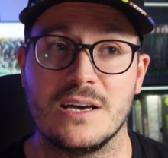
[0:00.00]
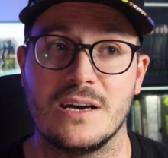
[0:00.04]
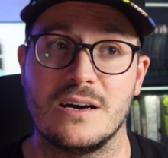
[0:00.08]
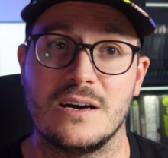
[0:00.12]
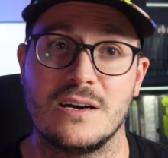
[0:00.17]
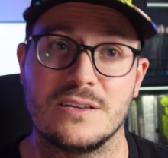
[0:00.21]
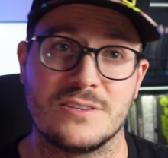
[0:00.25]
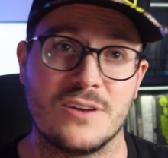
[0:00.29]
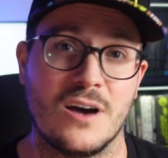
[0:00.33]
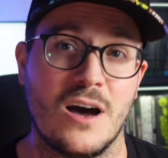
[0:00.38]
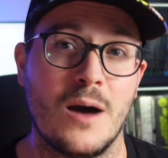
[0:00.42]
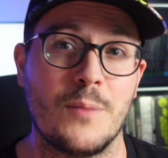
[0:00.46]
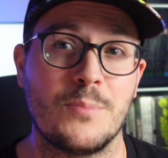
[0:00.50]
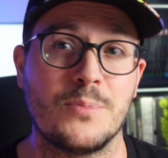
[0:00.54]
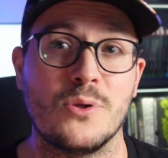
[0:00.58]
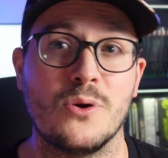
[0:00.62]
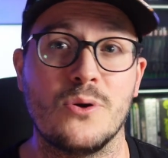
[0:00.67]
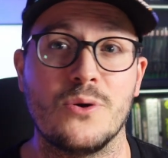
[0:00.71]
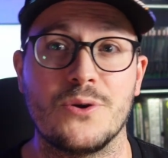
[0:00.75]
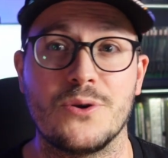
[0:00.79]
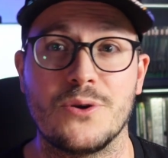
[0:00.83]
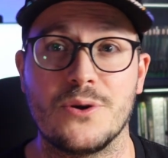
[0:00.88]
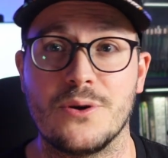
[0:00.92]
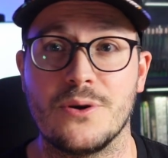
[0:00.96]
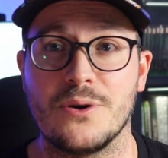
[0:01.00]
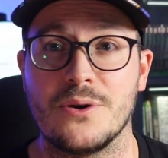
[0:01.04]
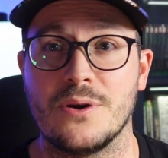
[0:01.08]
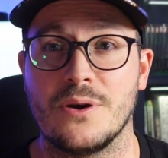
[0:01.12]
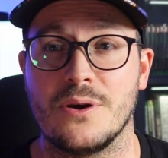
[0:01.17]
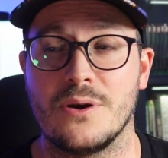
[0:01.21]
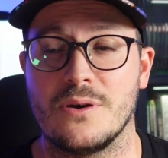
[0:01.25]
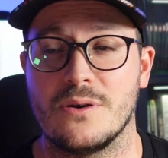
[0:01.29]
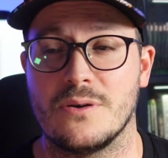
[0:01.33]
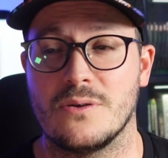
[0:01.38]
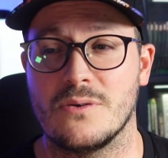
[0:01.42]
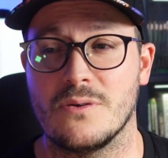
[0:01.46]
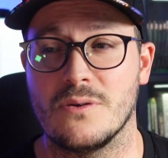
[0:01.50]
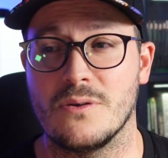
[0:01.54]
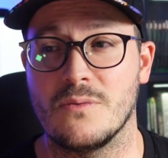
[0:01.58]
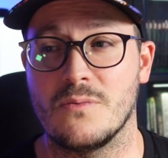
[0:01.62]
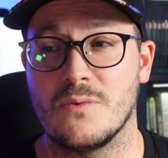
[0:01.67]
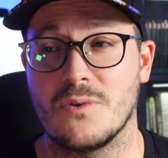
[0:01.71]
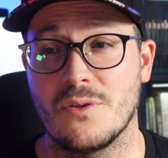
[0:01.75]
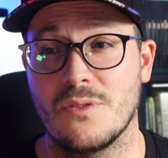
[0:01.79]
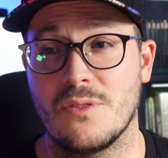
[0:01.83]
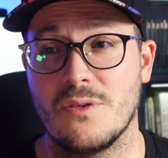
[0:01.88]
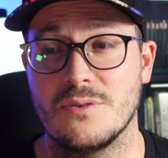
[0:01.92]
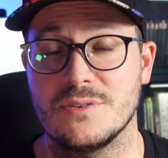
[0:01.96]
a top loader or
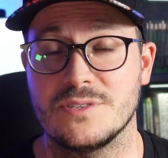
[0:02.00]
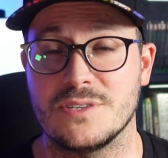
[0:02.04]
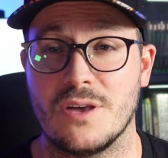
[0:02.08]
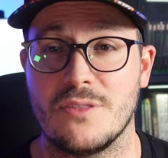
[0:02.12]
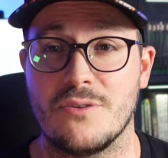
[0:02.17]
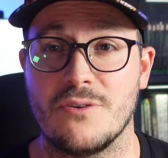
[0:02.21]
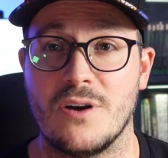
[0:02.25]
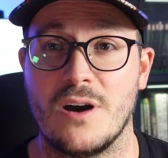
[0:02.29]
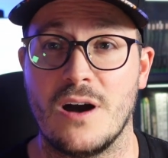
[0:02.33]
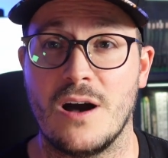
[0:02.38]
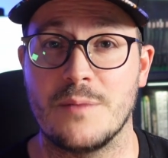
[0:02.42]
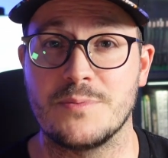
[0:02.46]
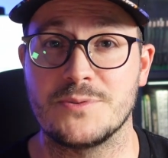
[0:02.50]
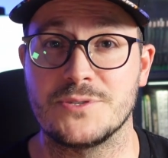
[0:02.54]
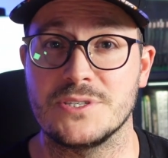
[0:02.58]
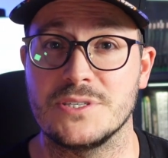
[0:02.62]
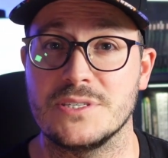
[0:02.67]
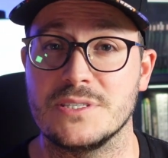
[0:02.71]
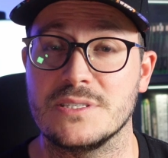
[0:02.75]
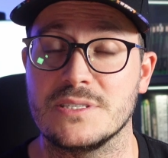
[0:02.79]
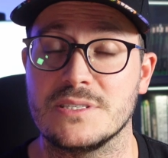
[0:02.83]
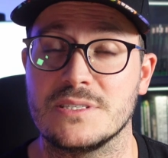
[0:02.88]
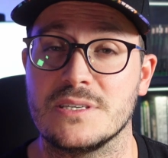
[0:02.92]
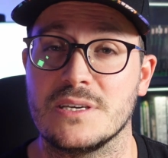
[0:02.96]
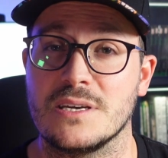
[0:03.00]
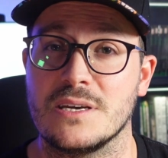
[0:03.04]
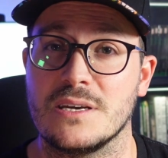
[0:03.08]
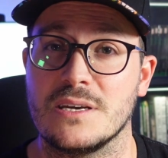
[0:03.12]
one of those other options